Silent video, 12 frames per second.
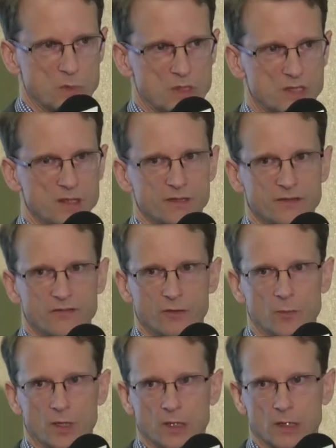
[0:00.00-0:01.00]
Certainly
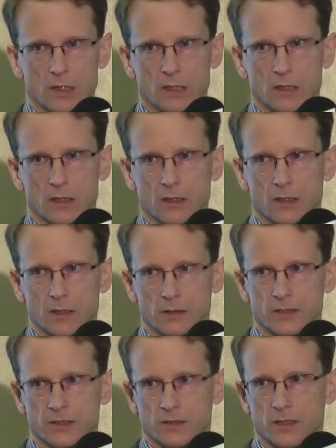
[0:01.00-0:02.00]
from a
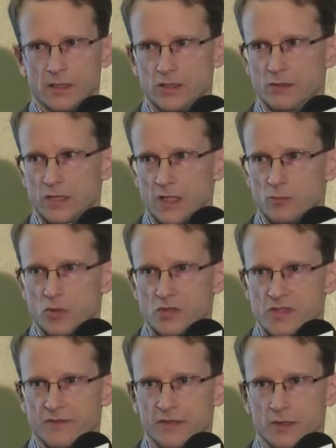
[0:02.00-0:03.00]
UK
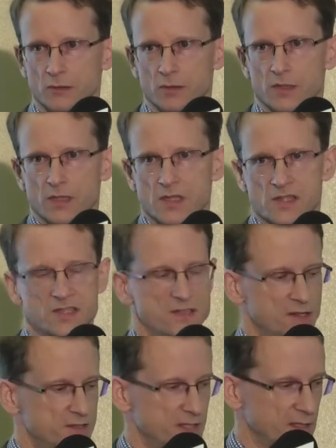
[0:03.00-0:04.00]
point of view,
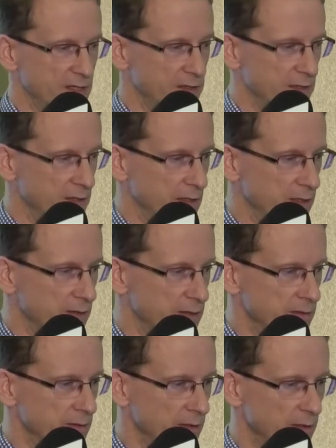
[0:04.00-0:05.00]
starting in the
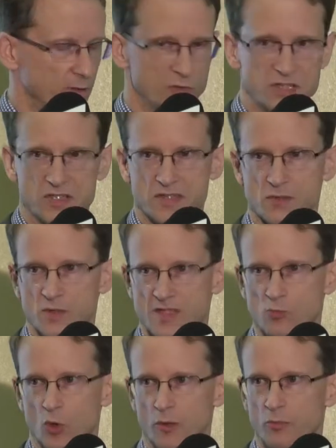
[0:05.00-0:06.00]
regions with
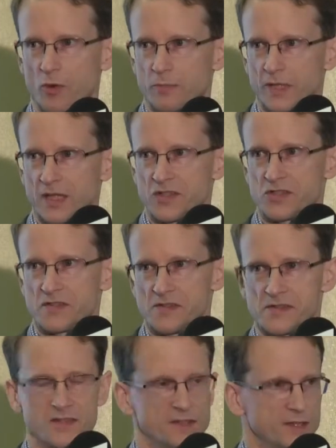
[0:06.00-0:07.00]
smaller
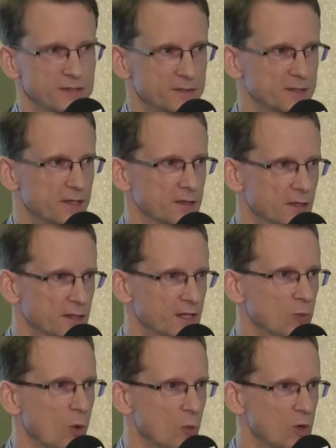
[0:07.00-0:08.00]
populations,
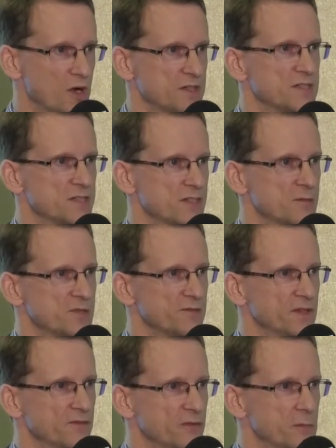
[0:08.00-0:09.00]
learning what worked in terms
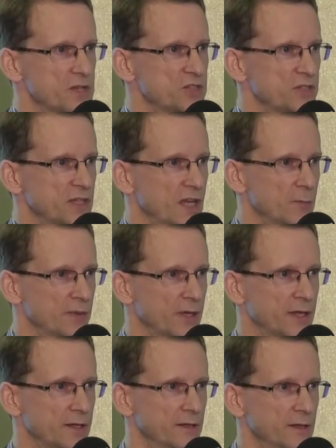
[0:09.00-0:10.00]
of an information
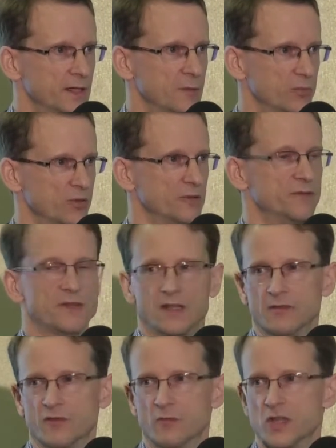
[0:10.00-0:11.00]
campaign, improving
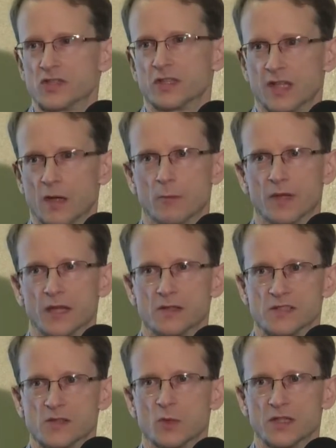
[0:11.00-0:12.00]
the information campaign
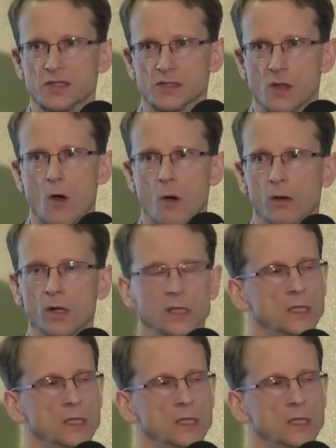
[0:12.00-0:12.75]
as you went along,